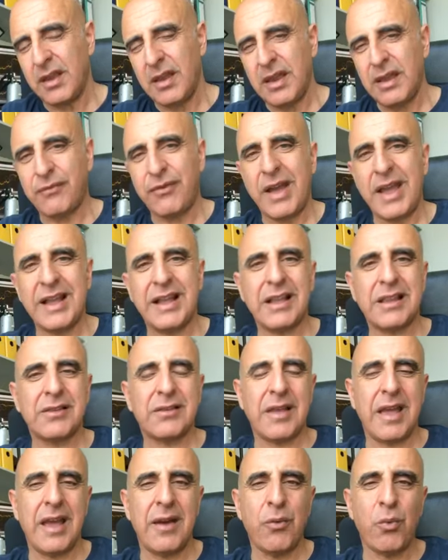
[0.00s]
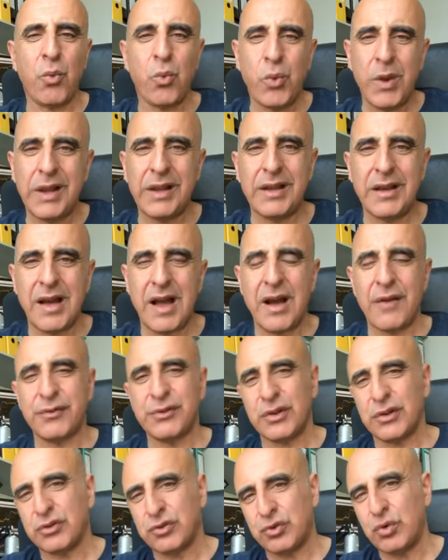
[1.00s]
If I get a winner
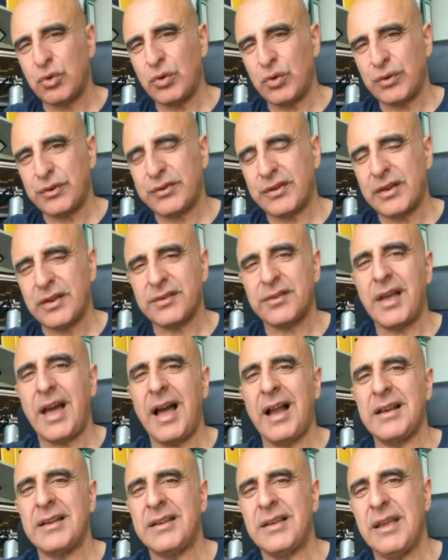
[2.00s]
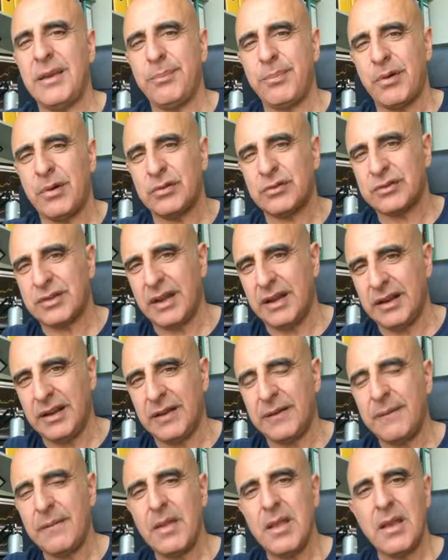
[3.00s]
after two losers, I'll keep on
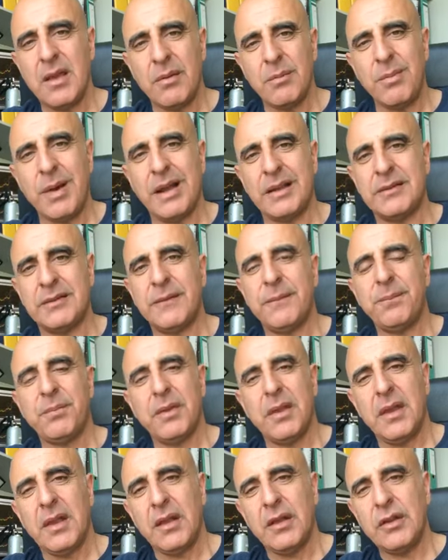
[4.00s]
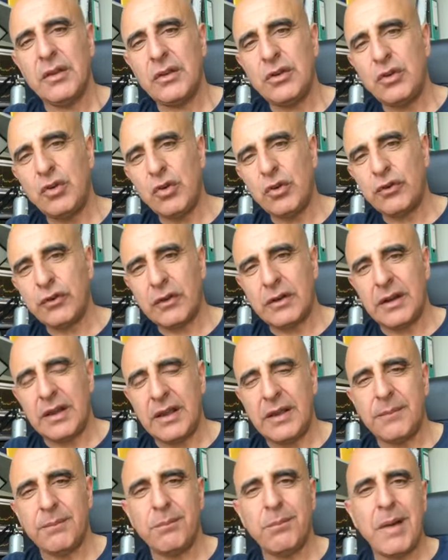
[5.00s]
trading. But
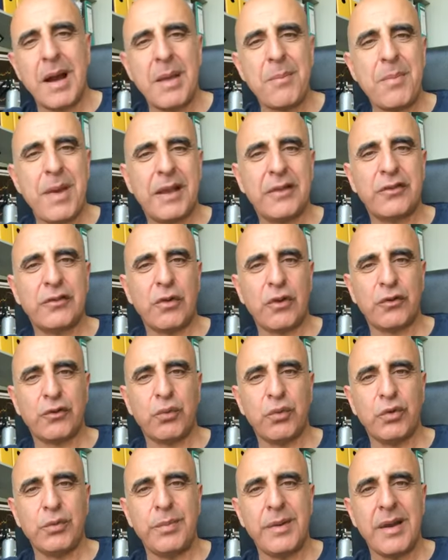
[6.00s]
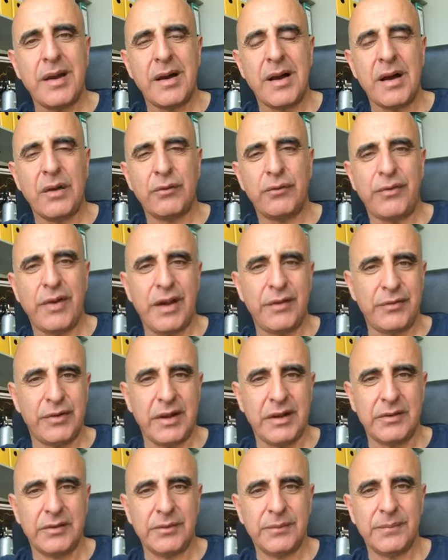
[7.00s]
usually my max loss would be around five
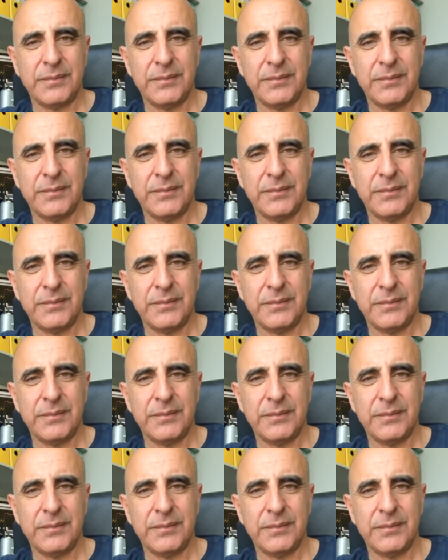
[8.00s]
grand.